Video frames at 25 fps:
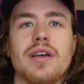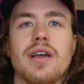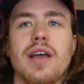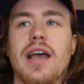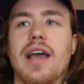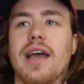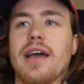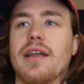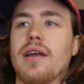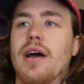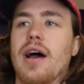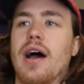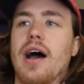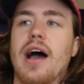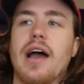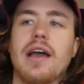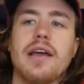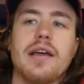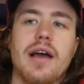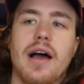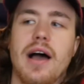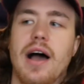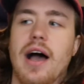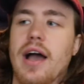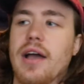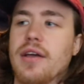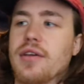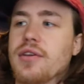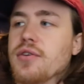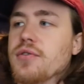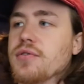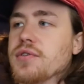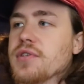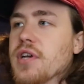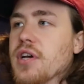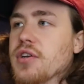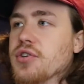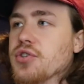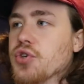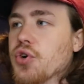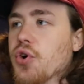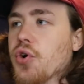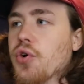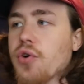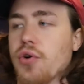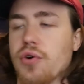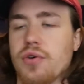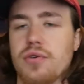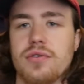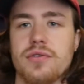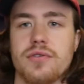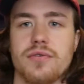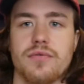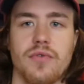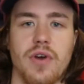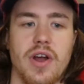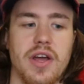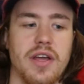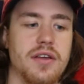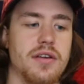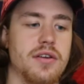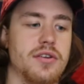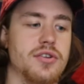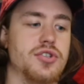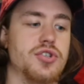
and I use a journal, right?